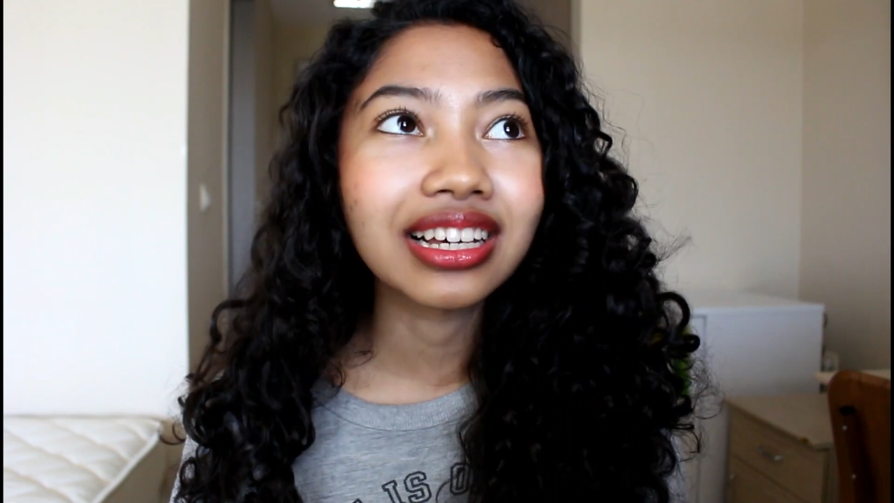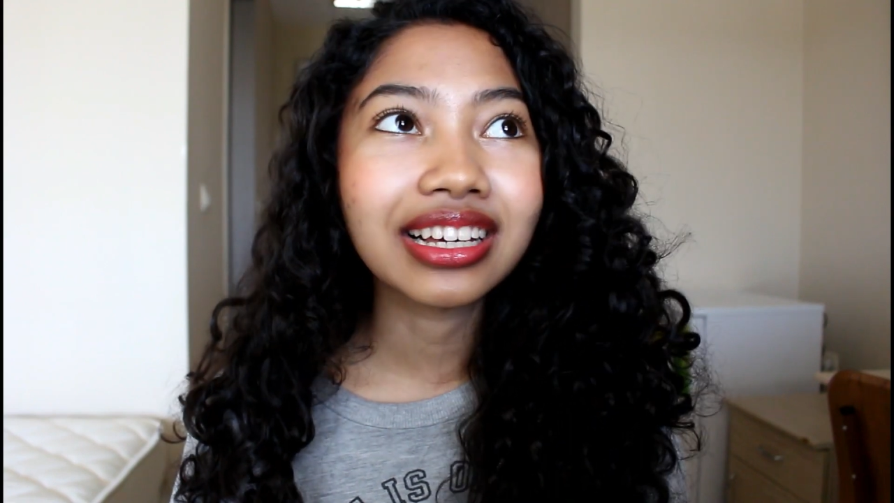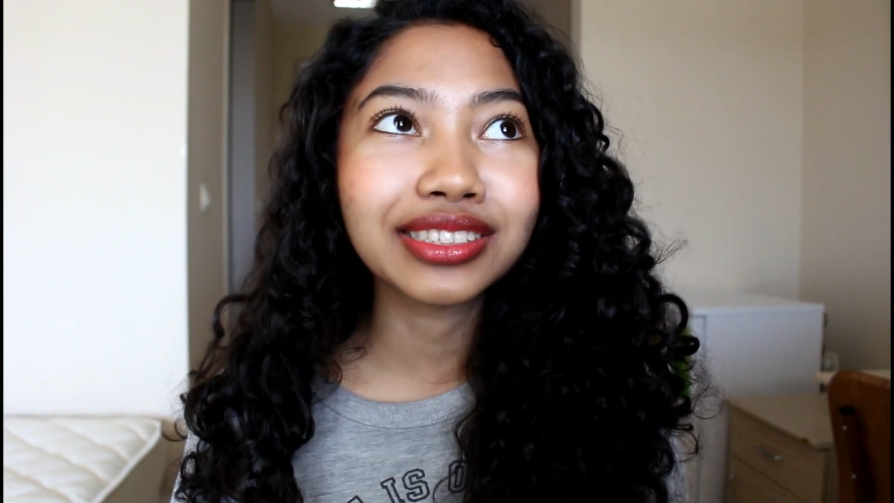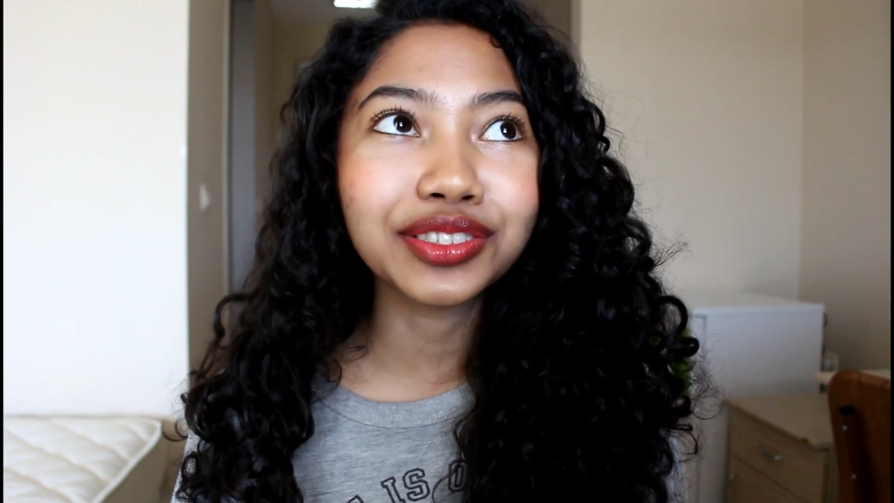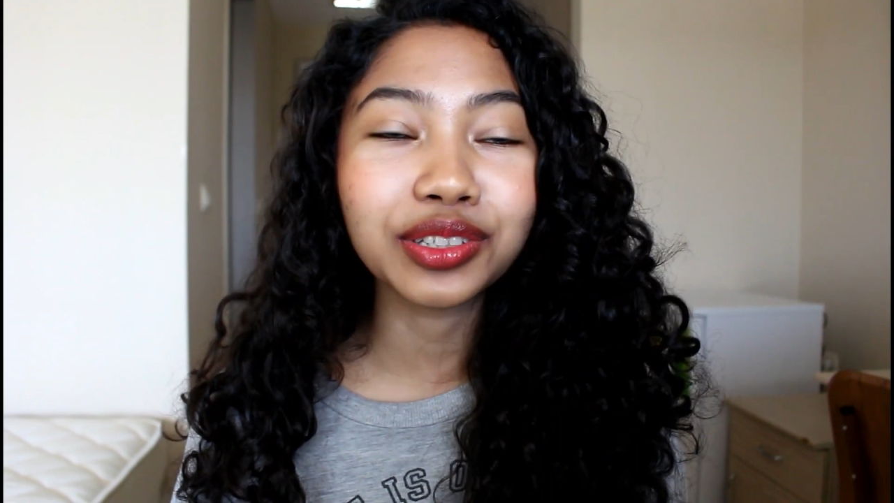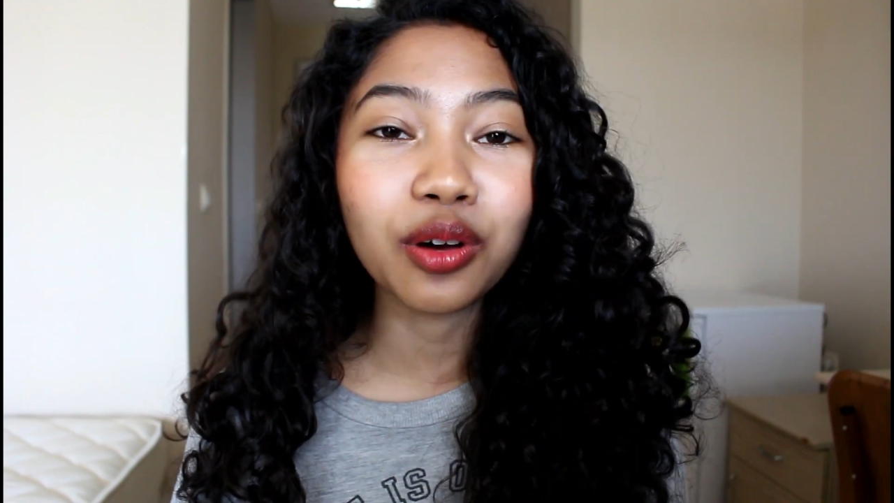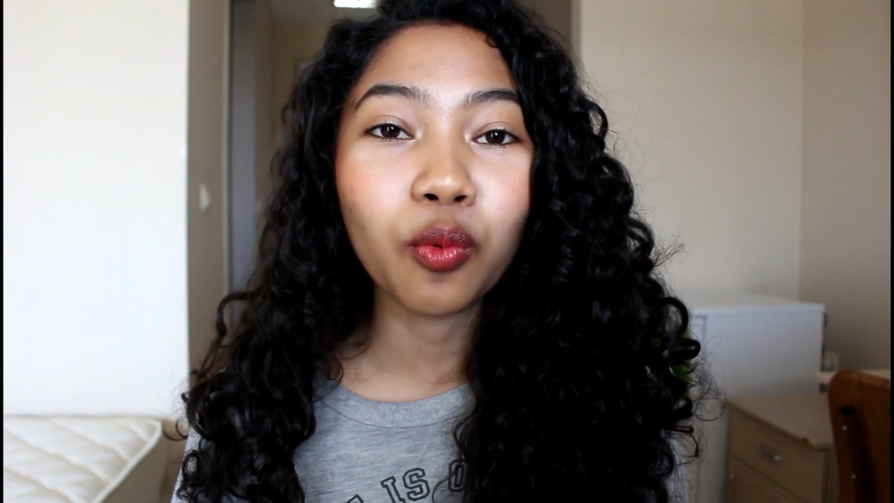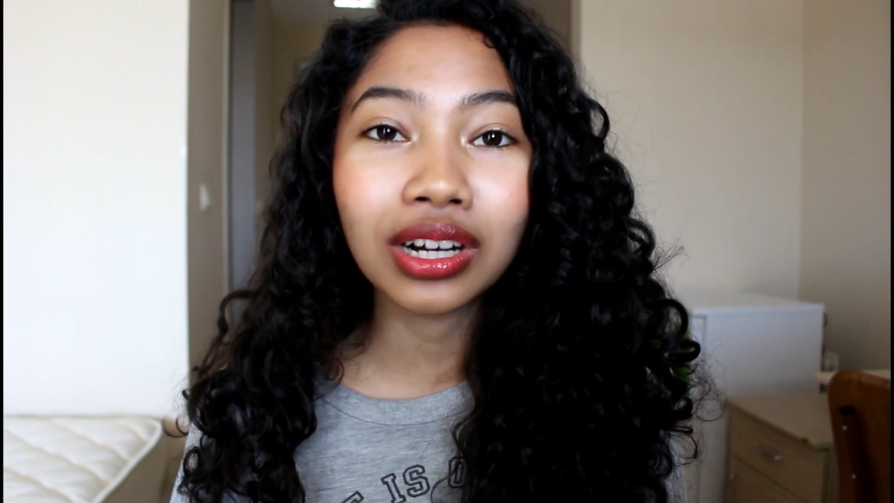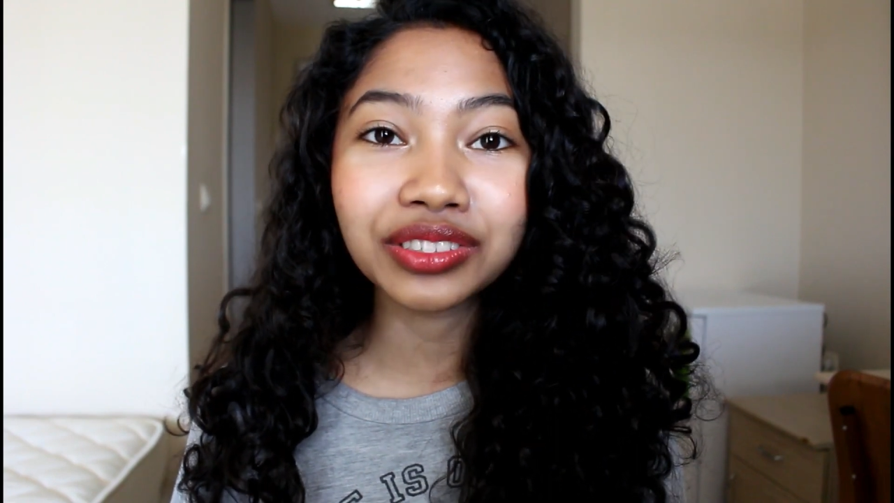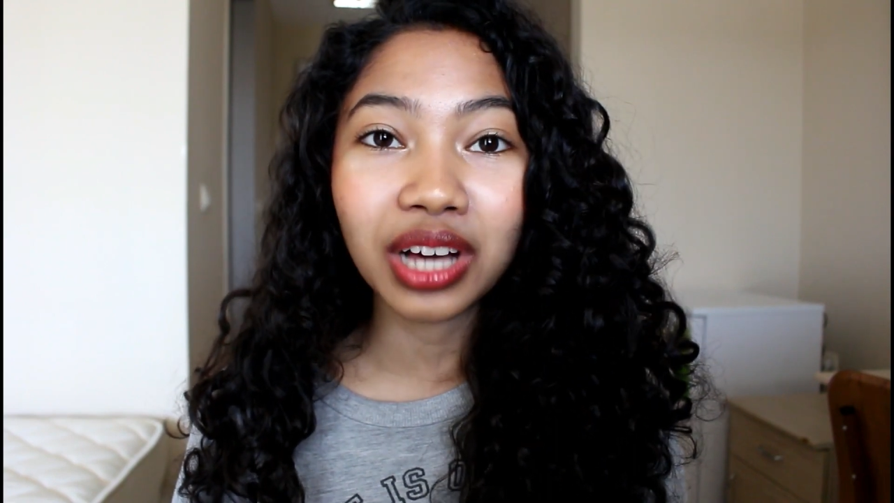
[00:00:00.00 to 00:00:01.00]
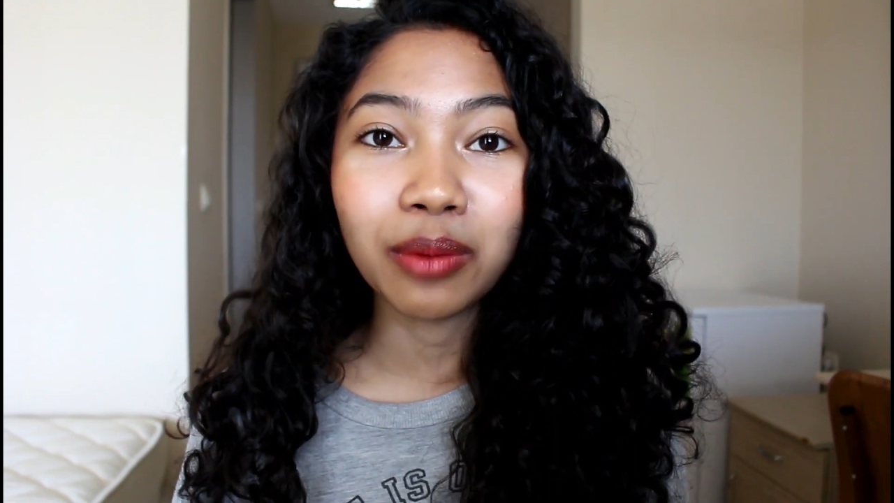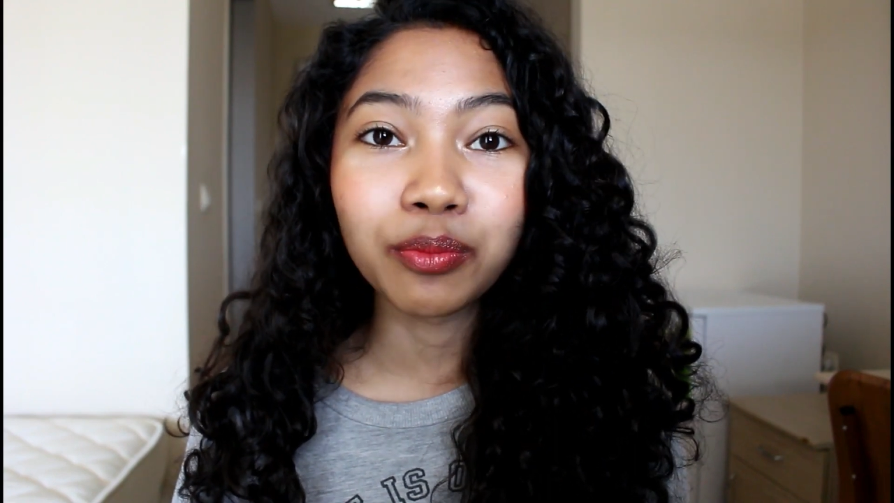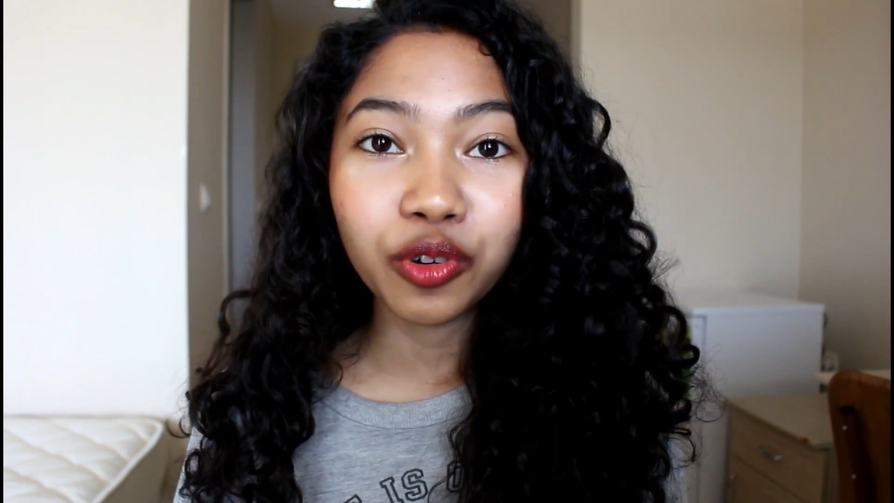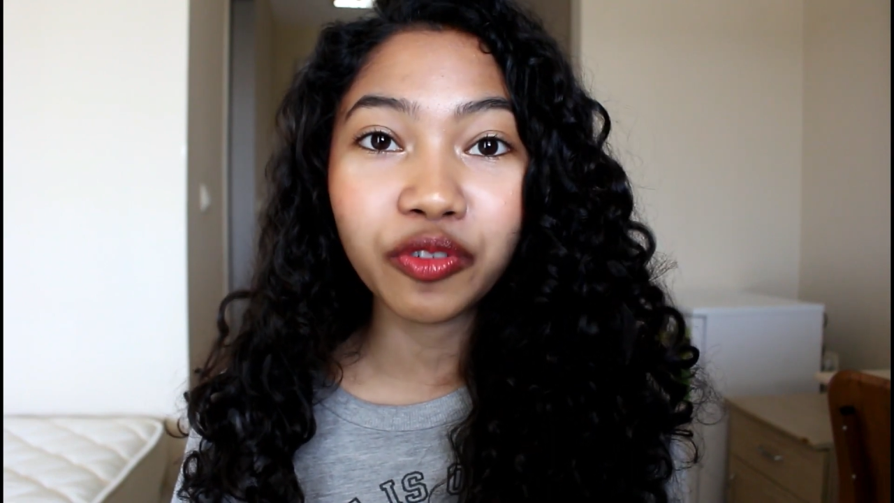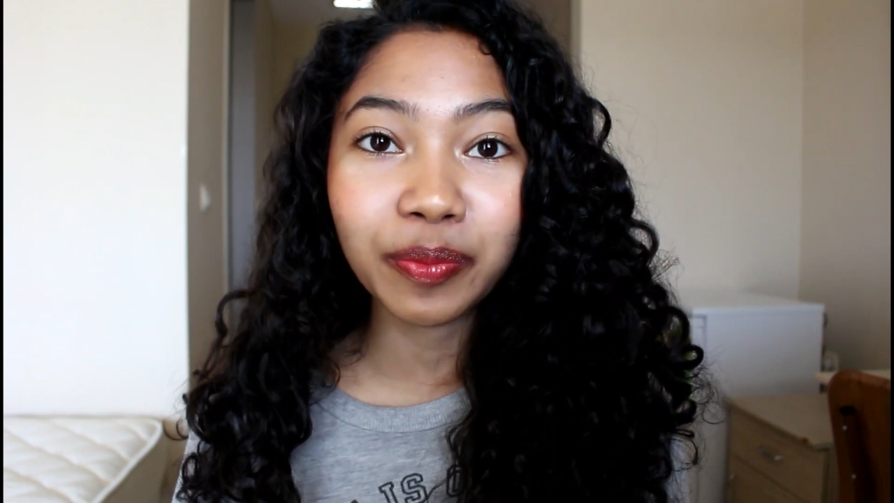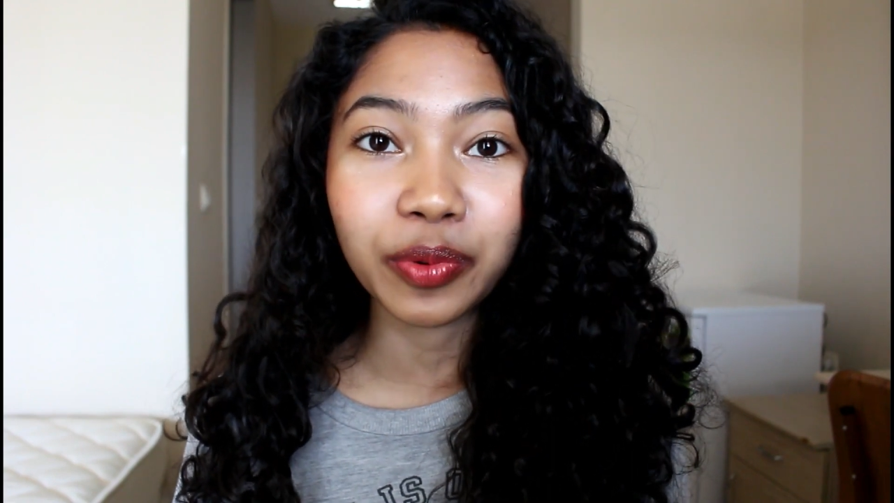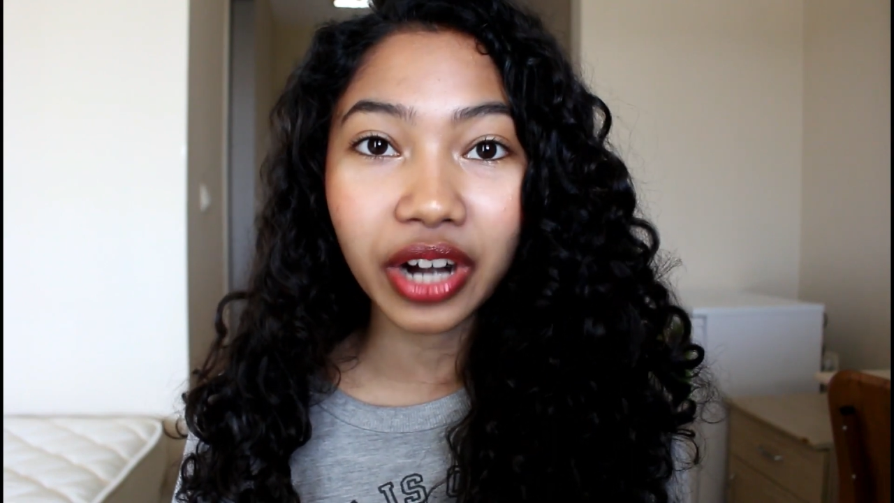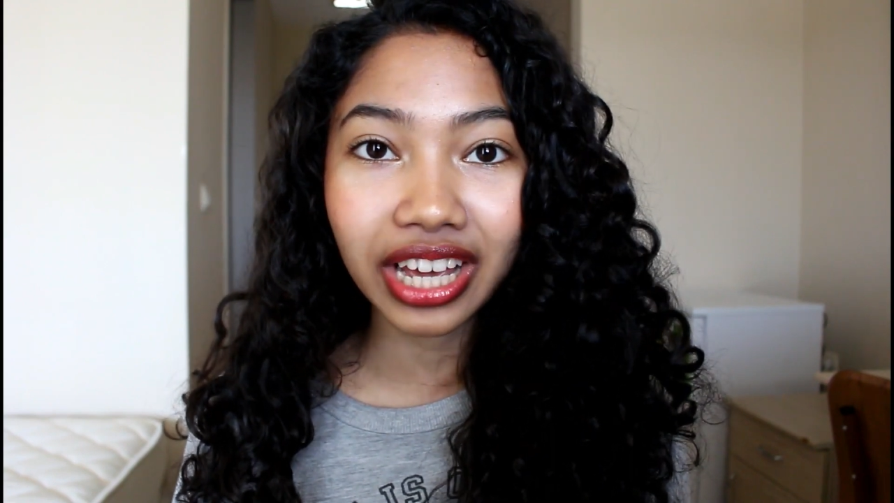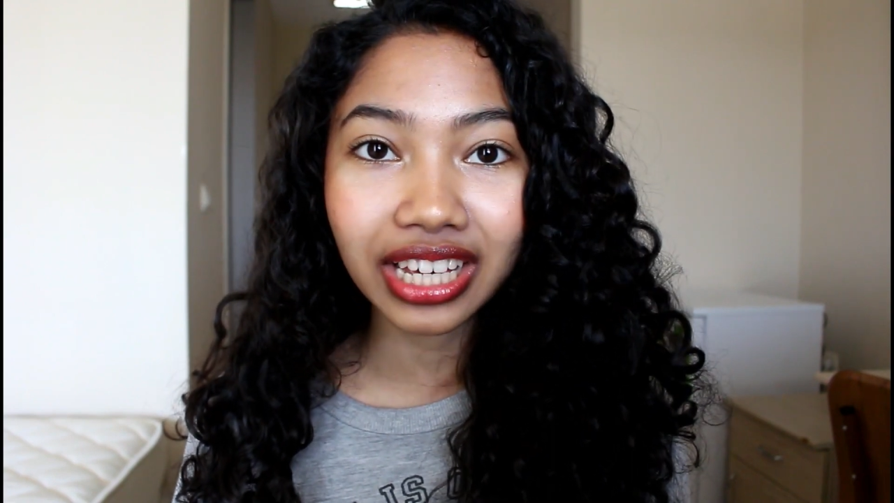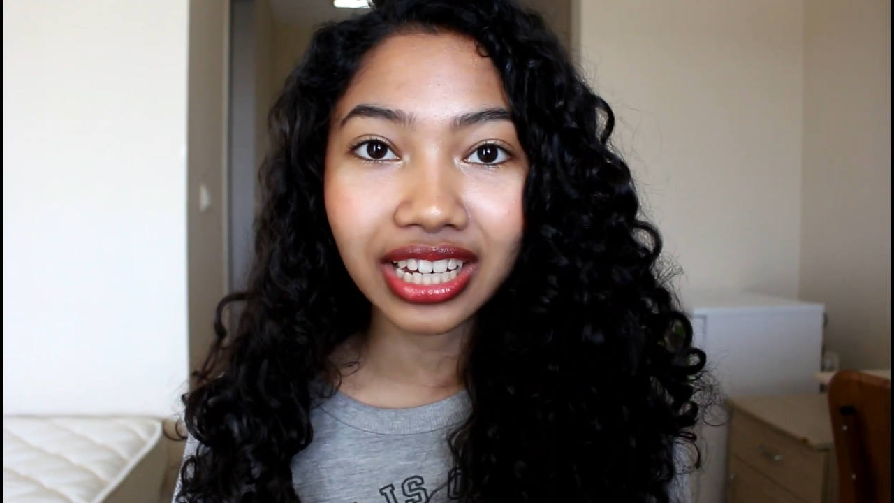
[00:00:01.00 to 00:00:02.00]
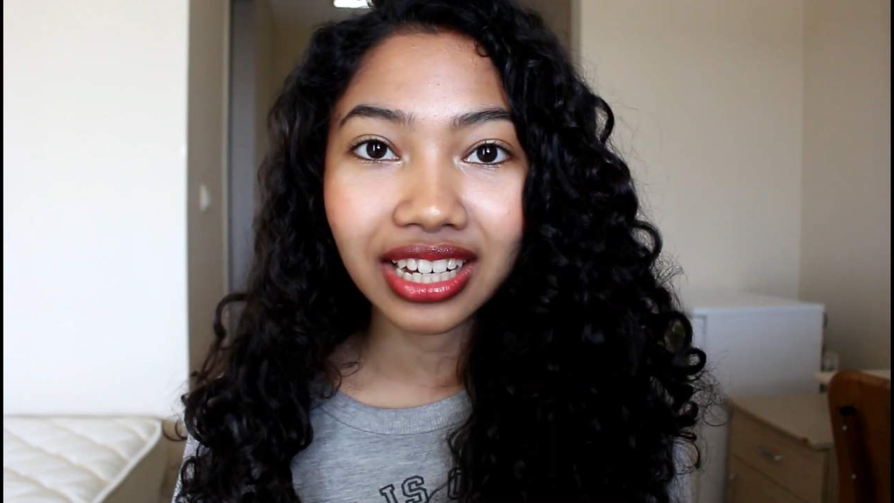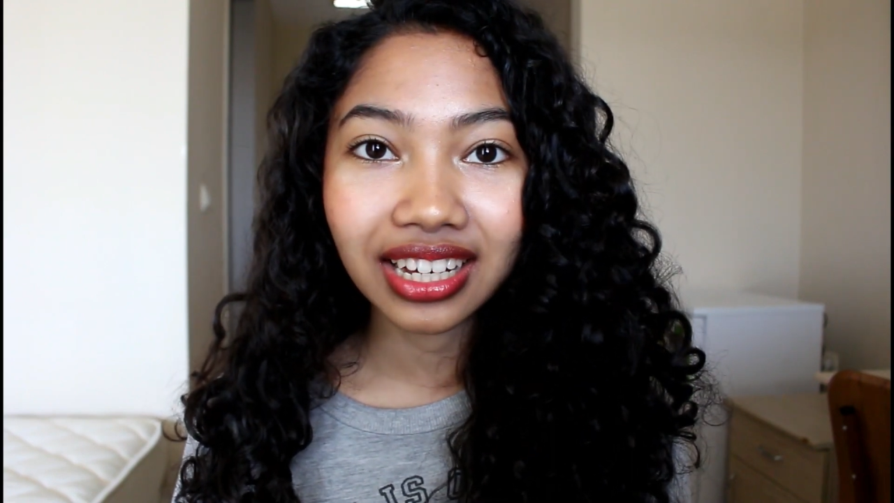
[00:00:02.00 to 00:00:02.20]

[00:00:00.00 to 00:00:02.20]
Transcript: It was a movie break.